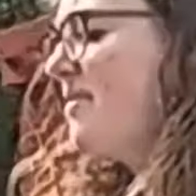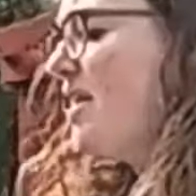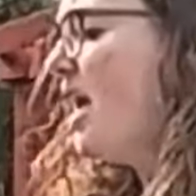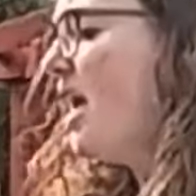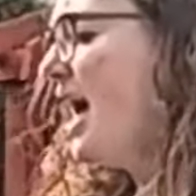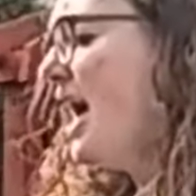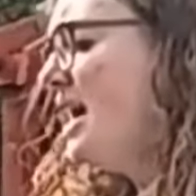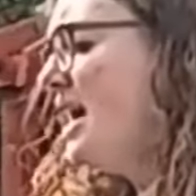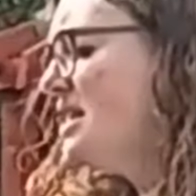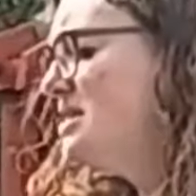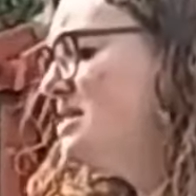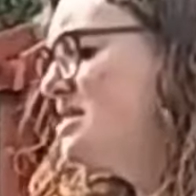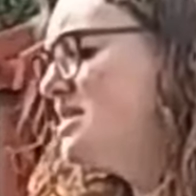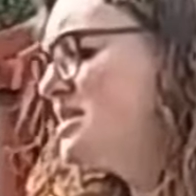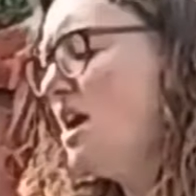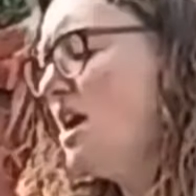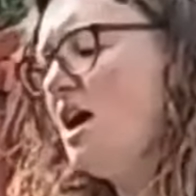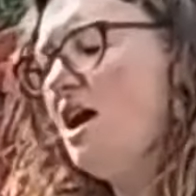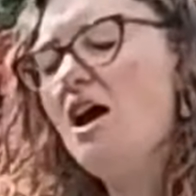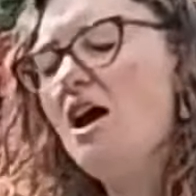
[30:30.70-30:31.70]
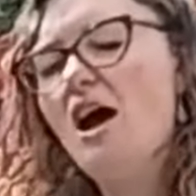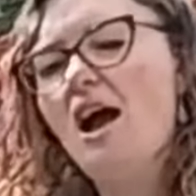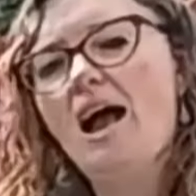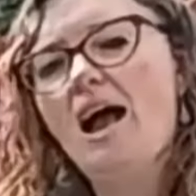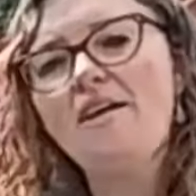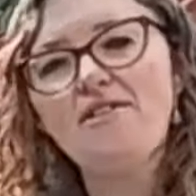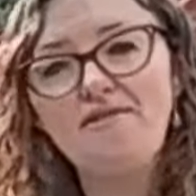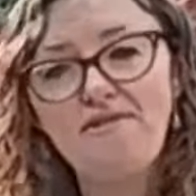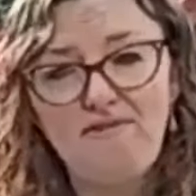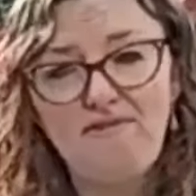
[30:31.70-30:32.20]
And at
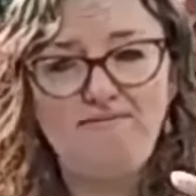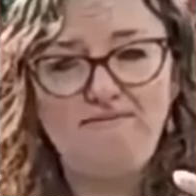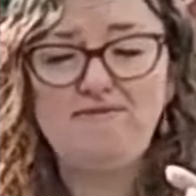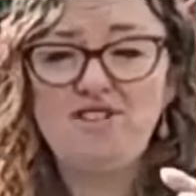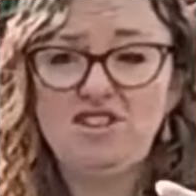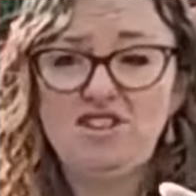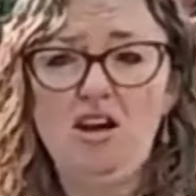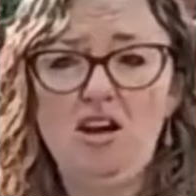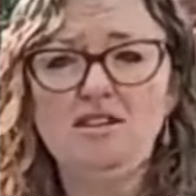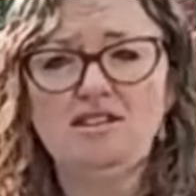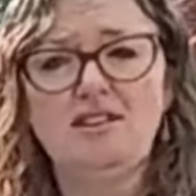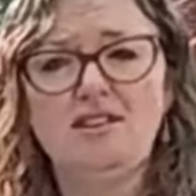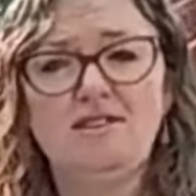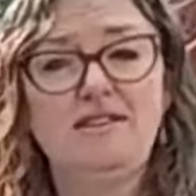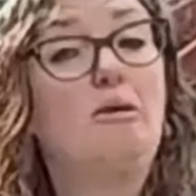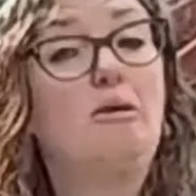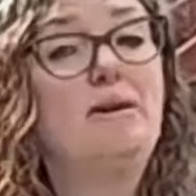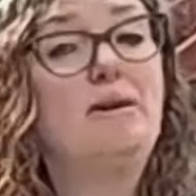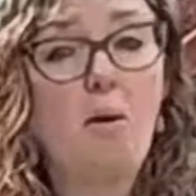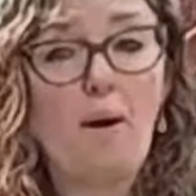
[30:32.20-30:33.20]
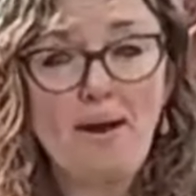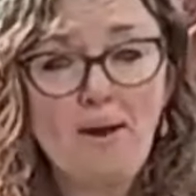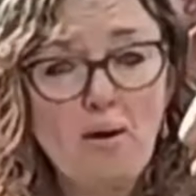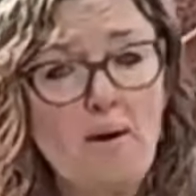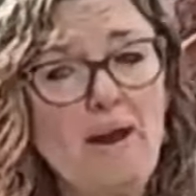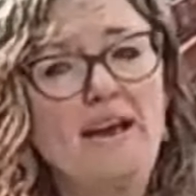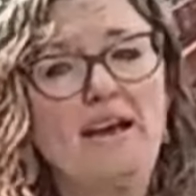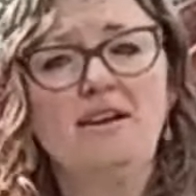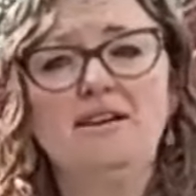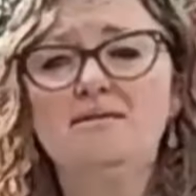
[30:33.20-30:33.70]
the start, that'll be quite
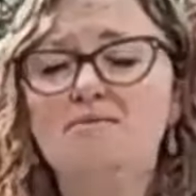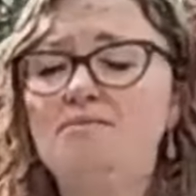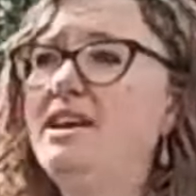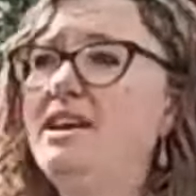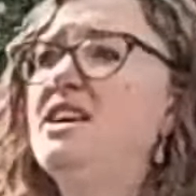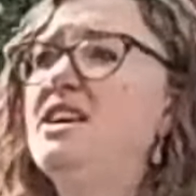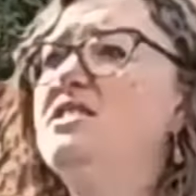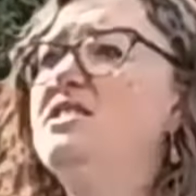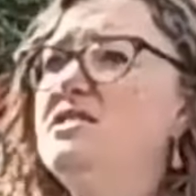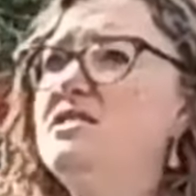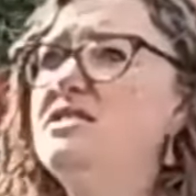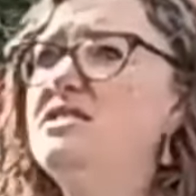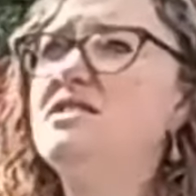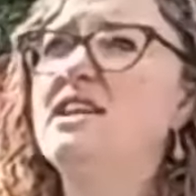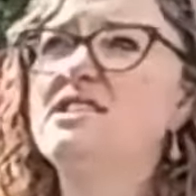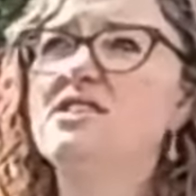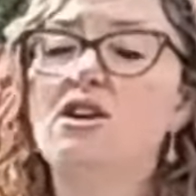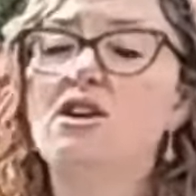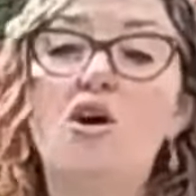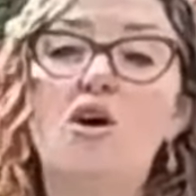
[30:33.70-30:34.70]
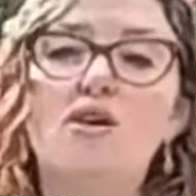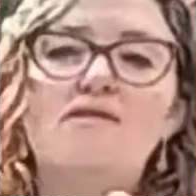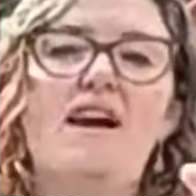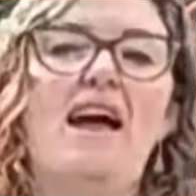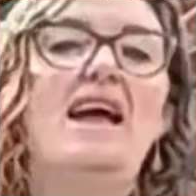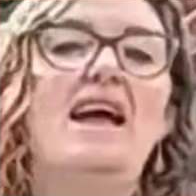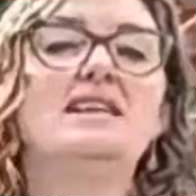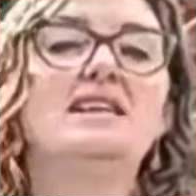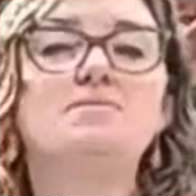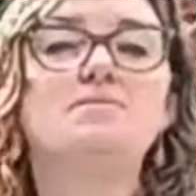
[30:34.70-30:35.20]
quick because there's a lot of
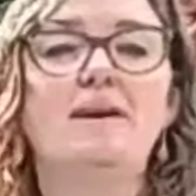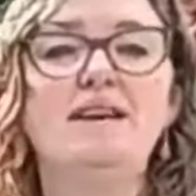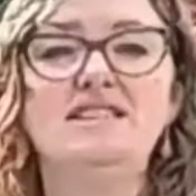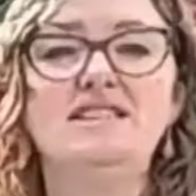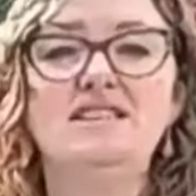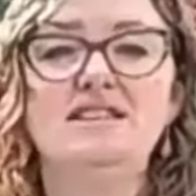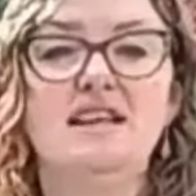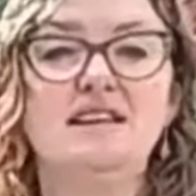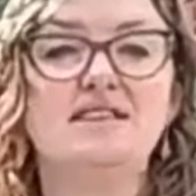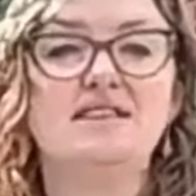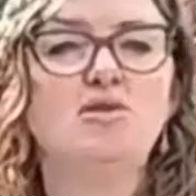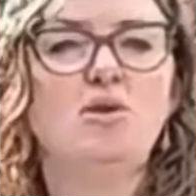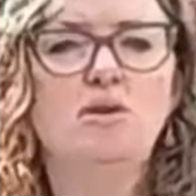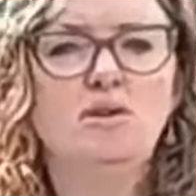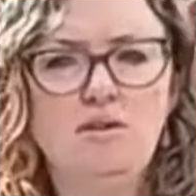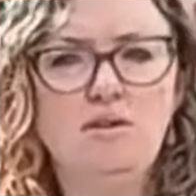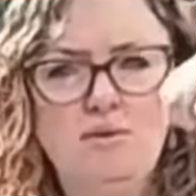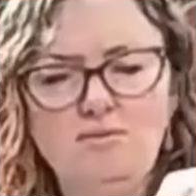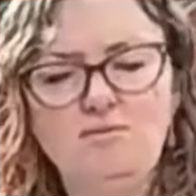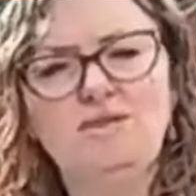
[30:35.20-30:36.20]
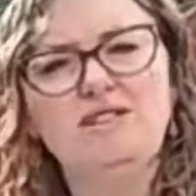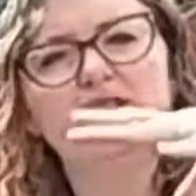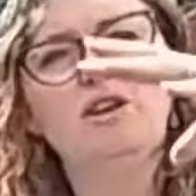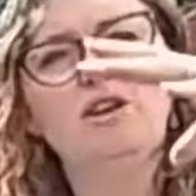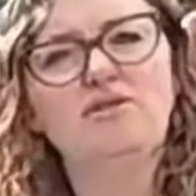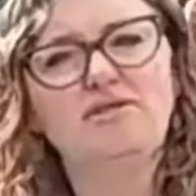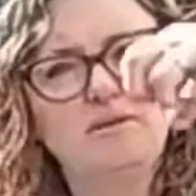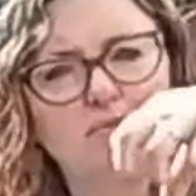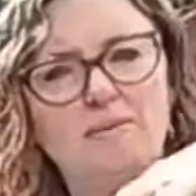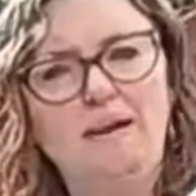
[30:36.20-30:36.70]
air spaces in that soil, there's a lot
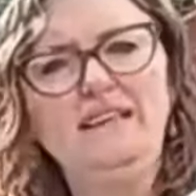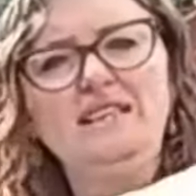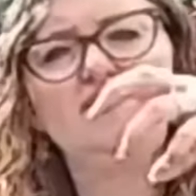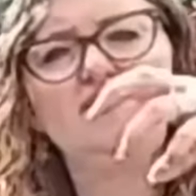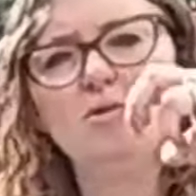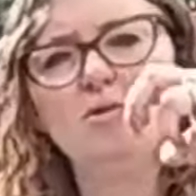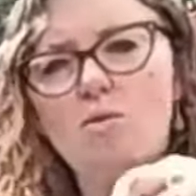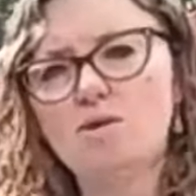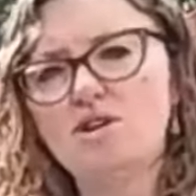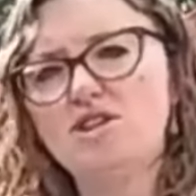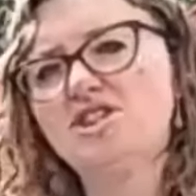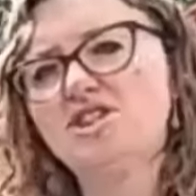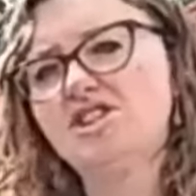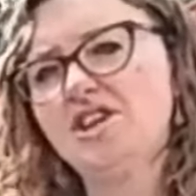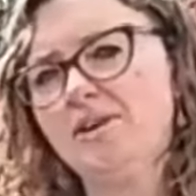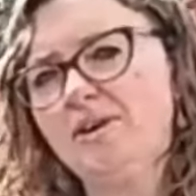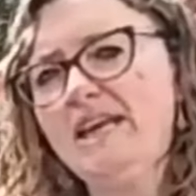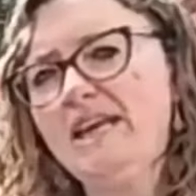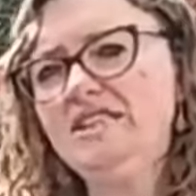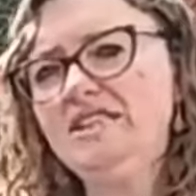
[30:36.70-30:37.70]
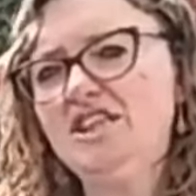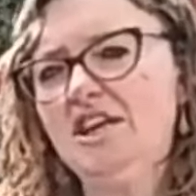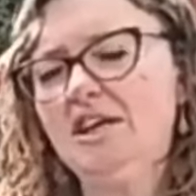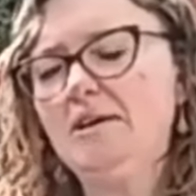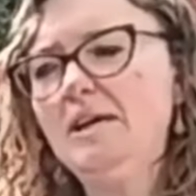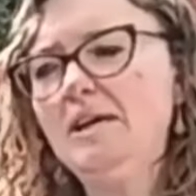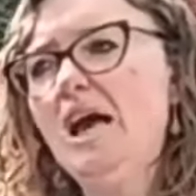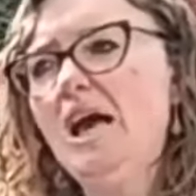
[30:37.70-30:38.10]
of space for the water to soak into.